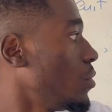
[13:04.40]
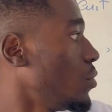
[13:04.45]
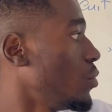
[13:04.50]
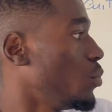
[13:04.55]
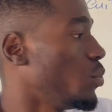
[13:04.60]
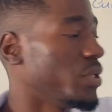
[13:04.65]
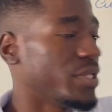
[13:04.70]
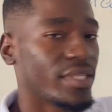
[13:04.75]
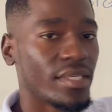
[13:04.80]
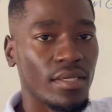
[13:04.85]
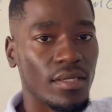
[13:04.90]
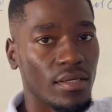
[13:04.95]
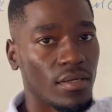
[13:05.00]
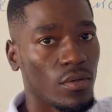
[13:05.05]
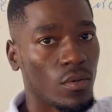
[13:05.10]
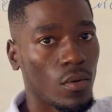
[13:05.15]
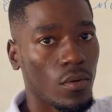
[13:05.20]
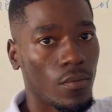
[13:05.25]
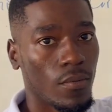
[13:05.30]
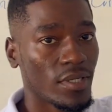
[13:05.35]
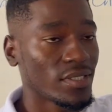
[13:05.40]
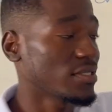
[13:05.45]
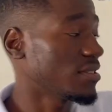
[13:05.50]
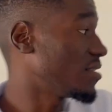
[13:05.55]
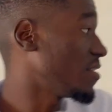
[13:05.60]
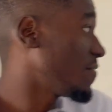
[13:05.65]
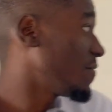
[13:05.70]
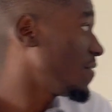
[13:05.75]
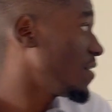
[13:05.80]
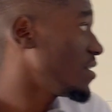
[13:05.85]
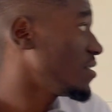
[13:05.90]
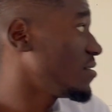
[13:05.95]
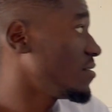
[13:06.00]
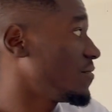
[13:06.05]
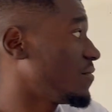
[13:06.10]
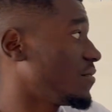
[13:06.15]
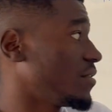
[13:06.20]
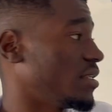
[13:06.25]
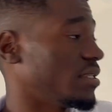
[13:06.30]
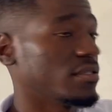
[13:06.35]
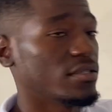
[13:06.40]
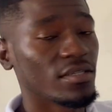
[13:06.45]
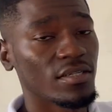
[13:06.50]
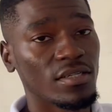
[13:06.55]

with what is the phase difference